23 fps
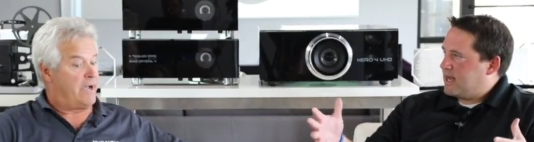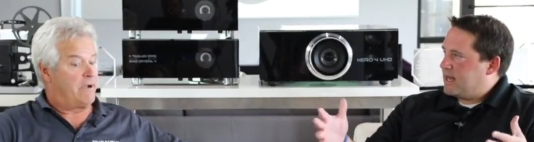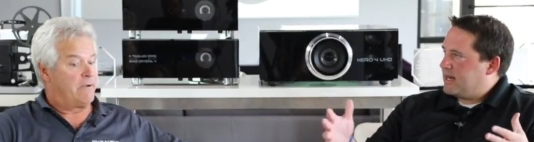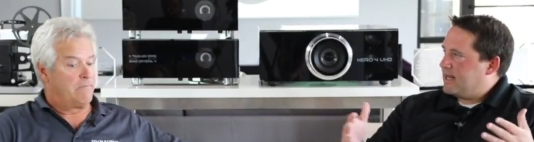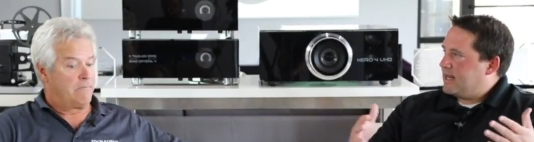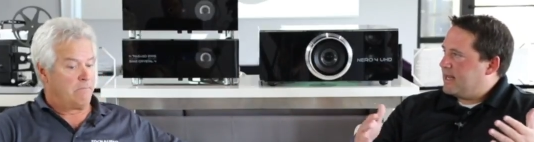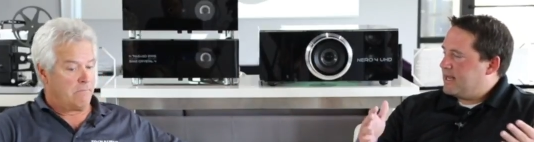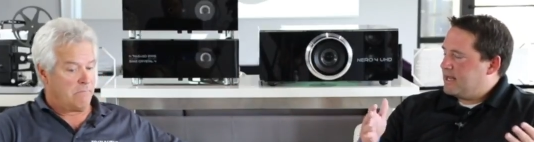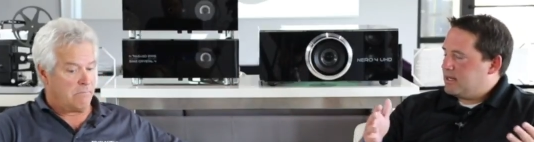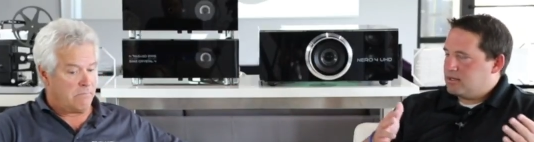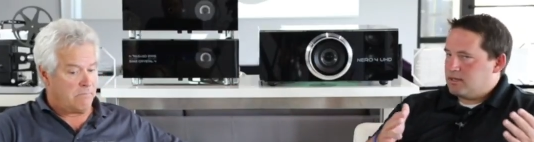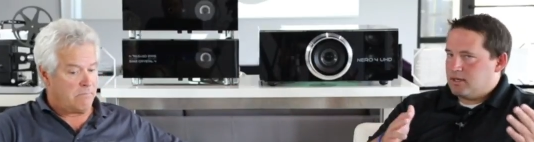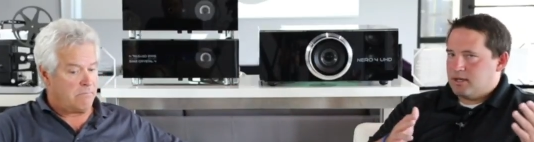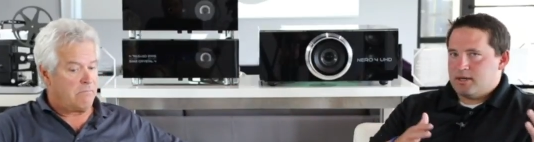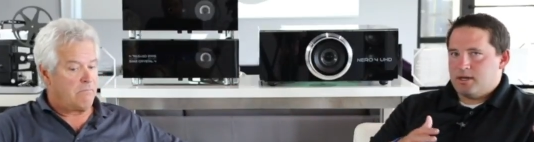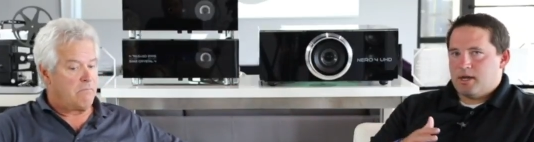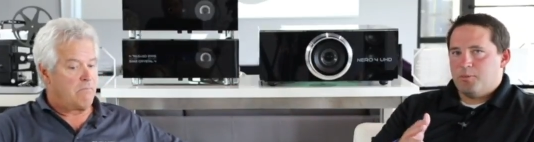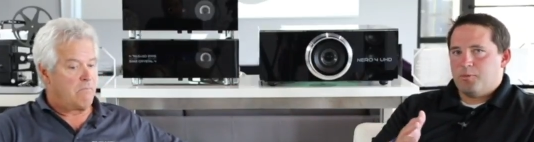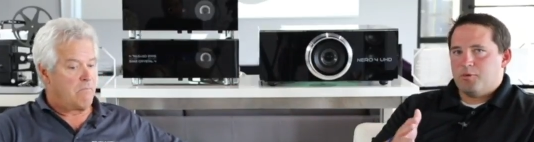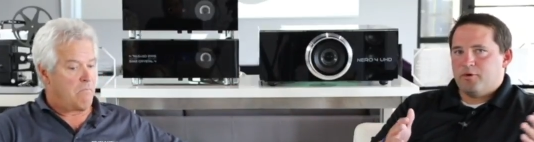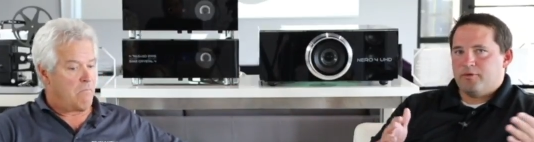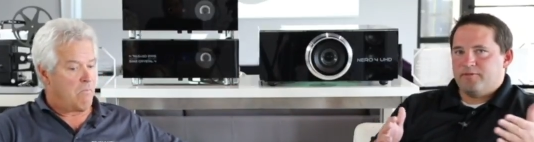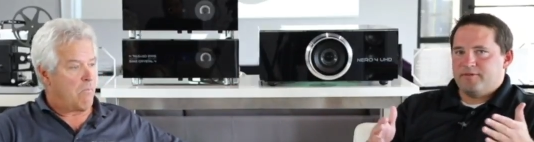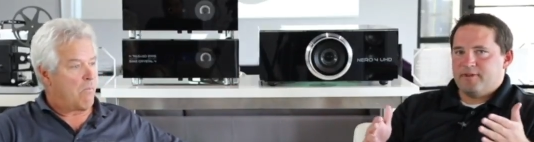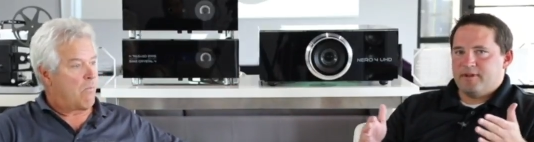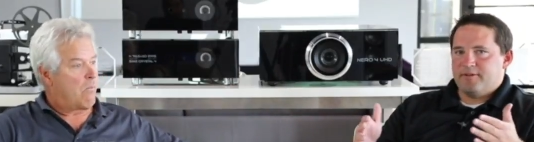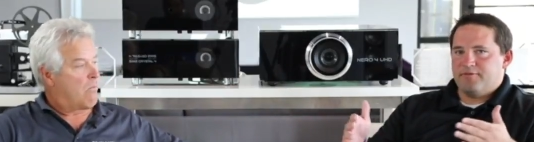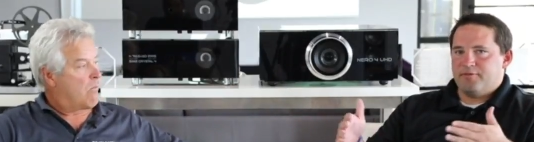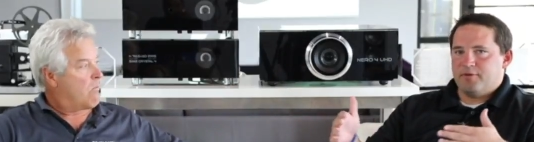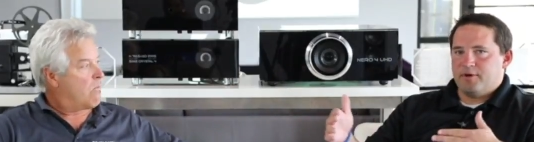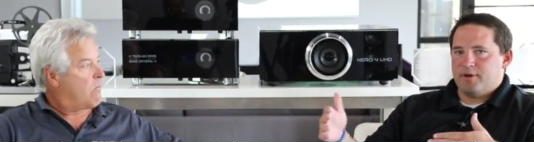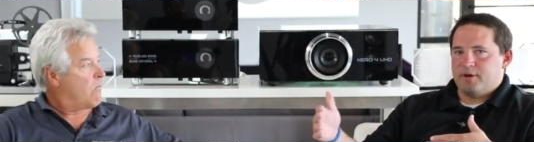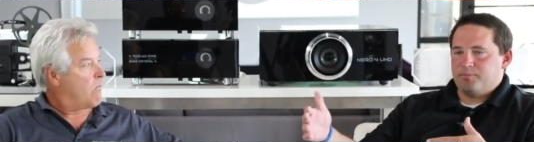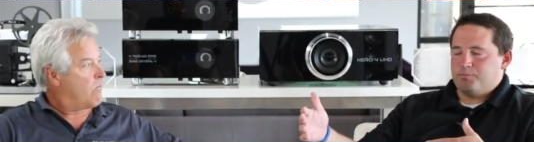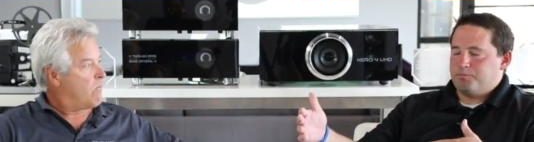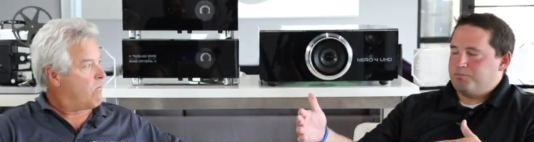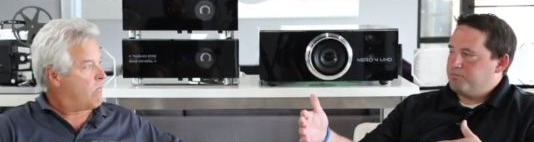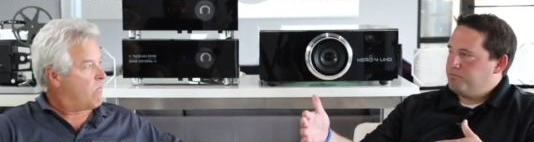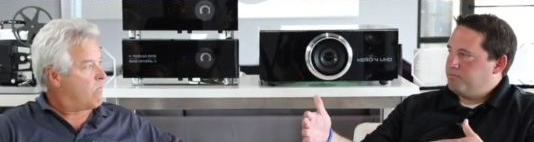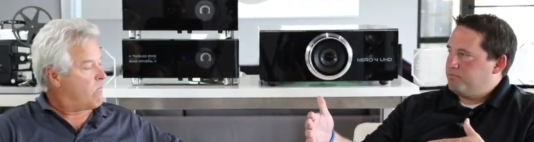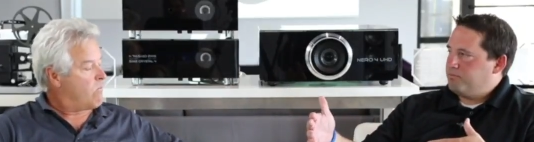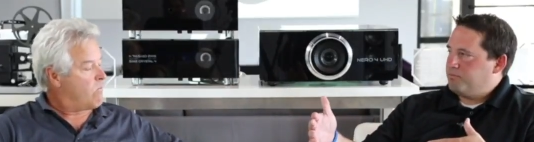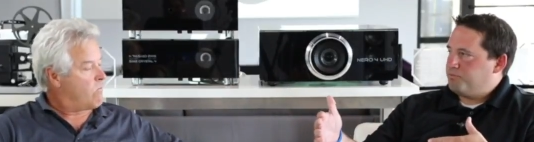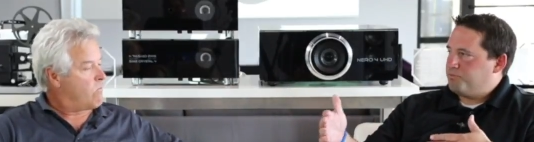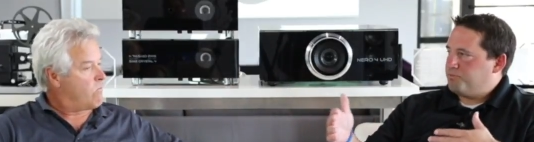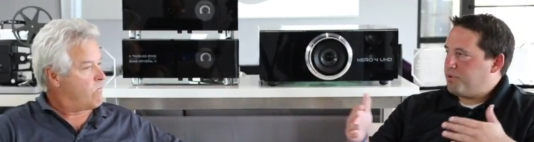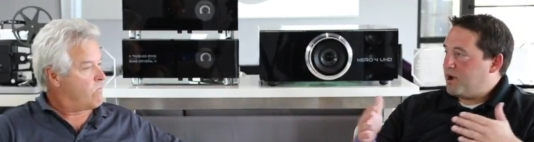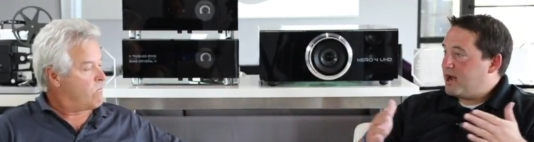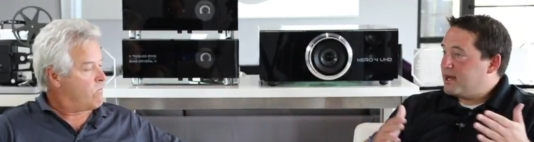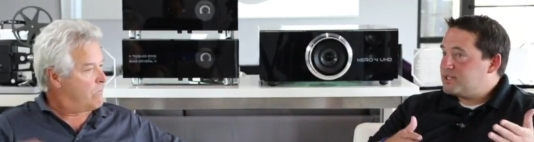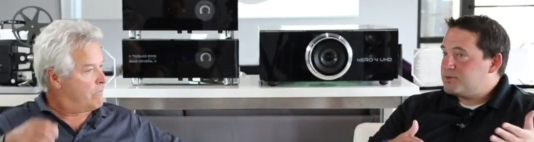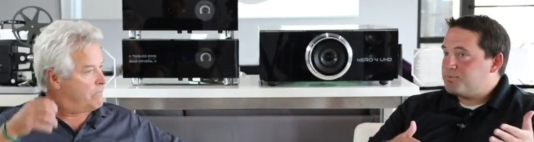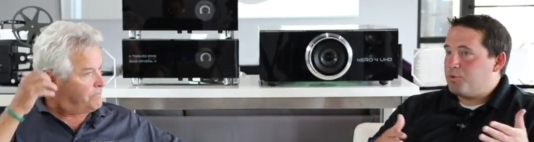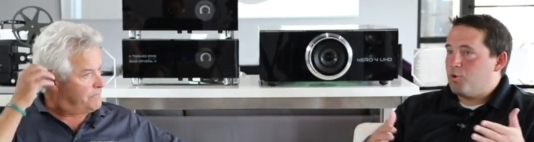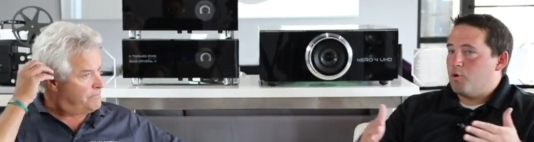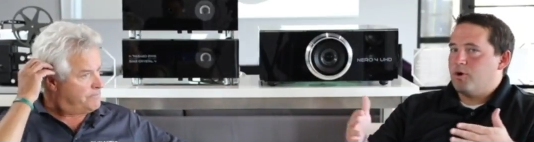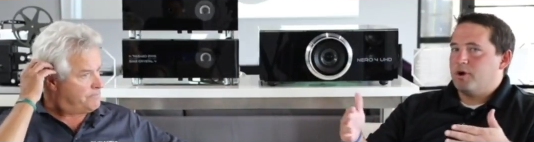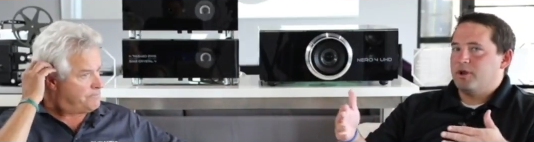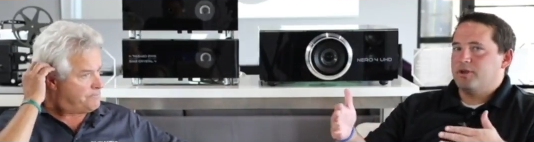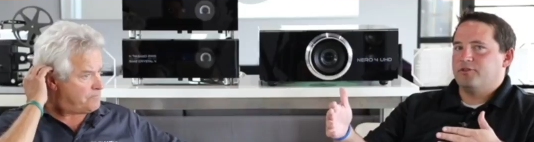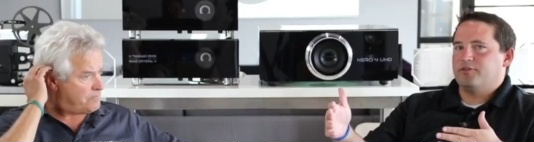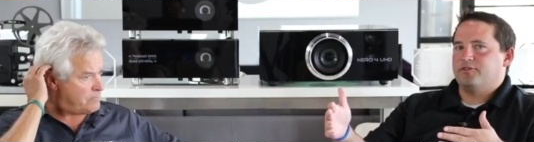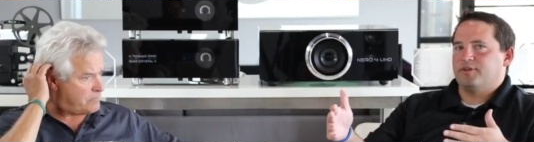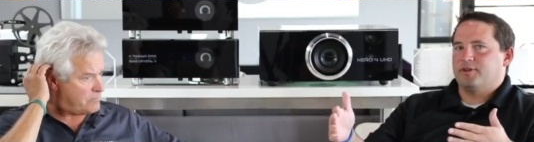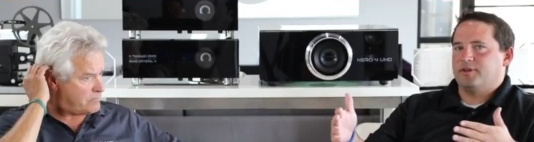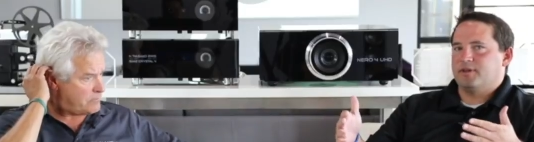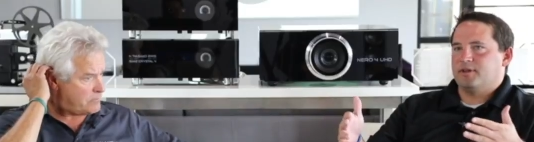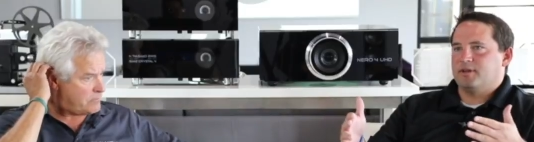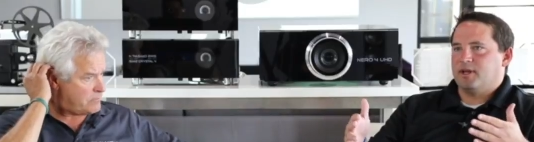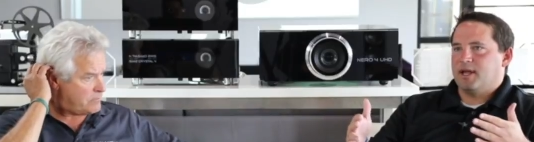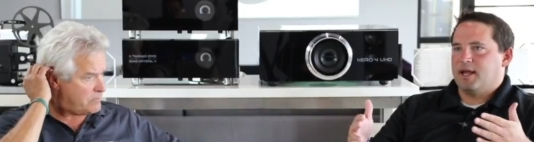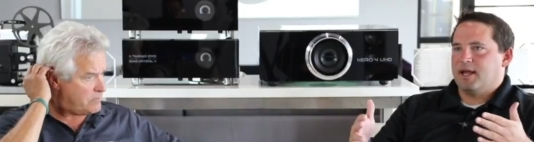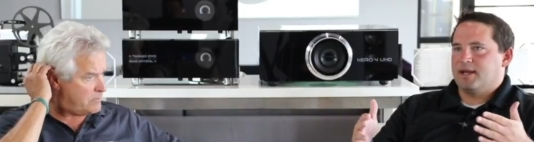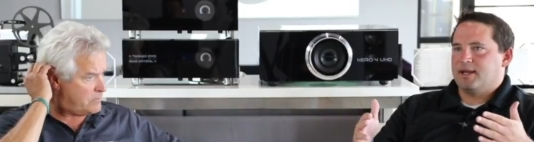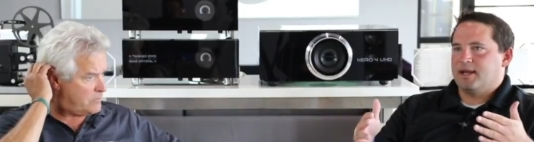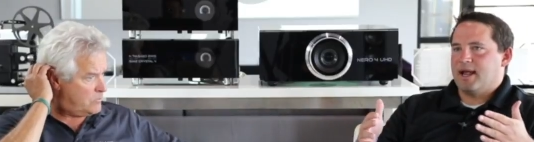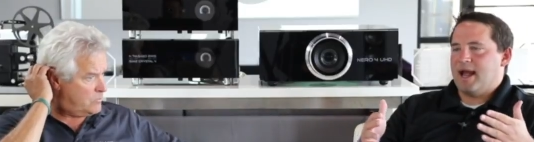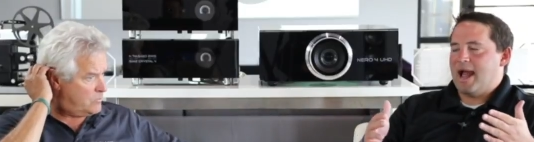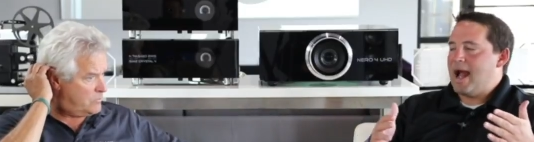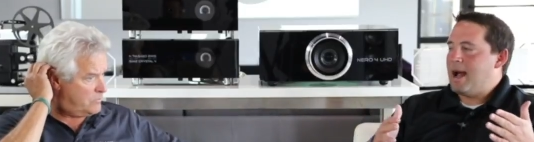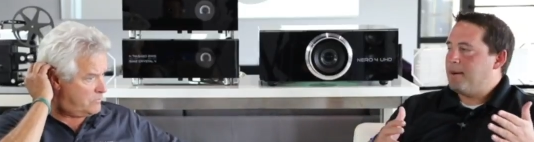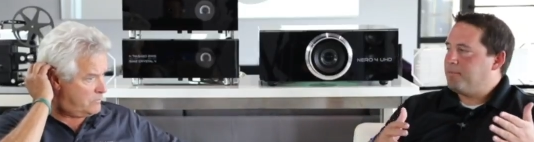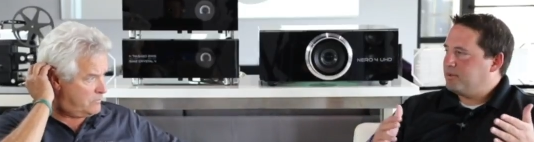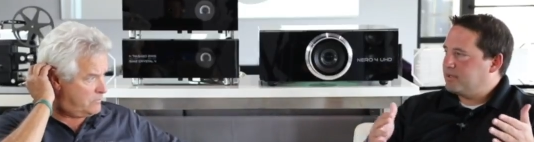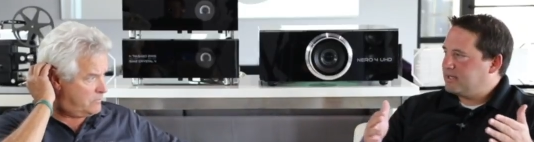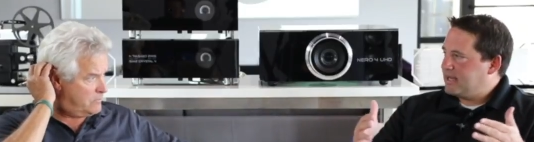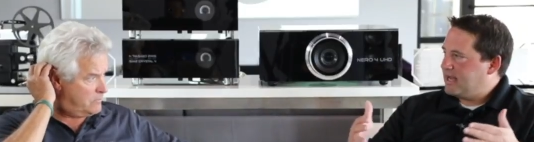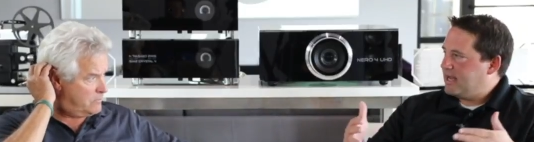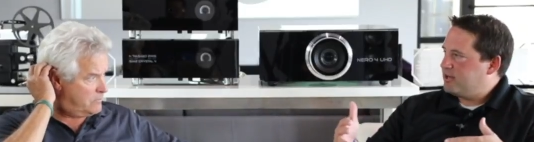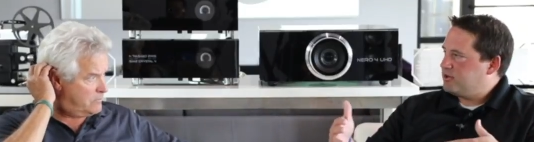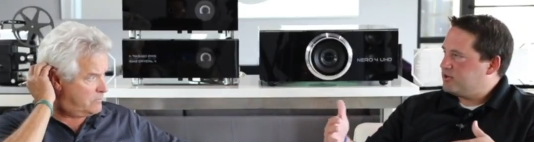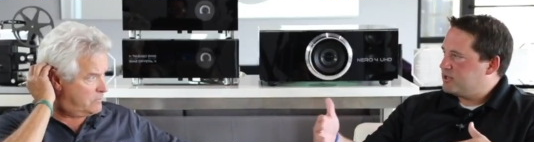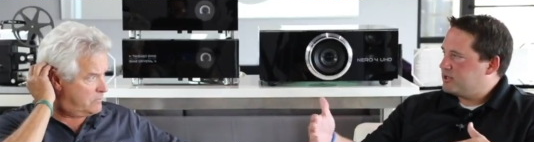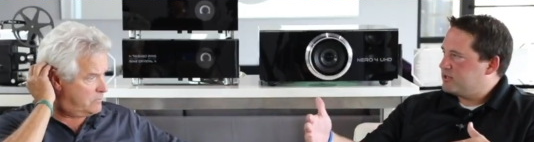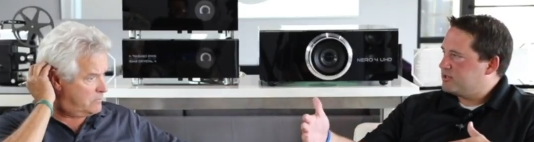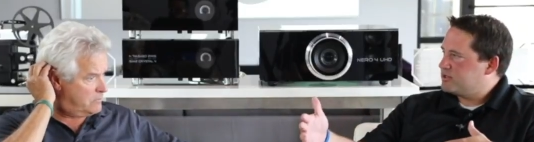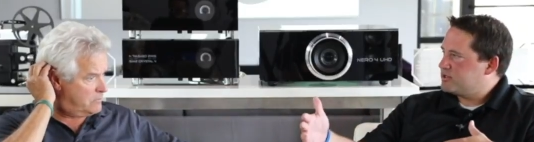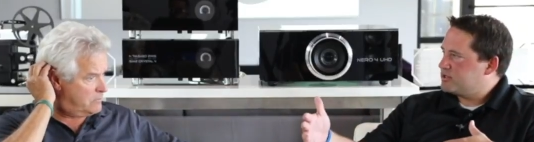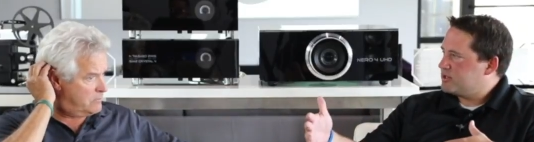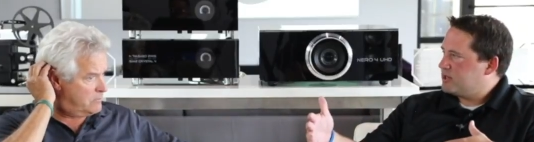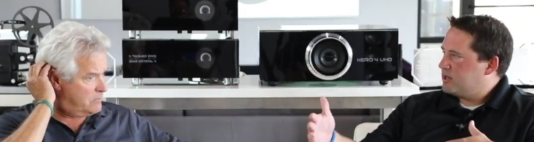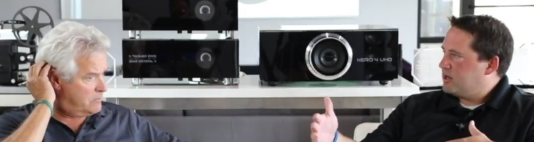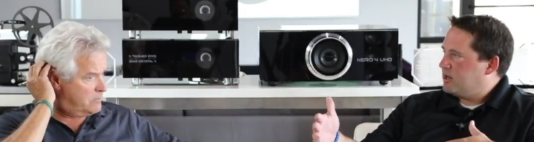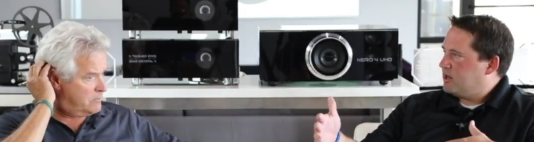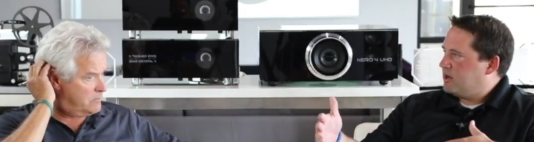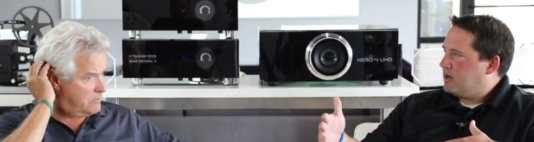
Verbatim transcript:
Speaker 1: kind of hit a number of different price points and, and applications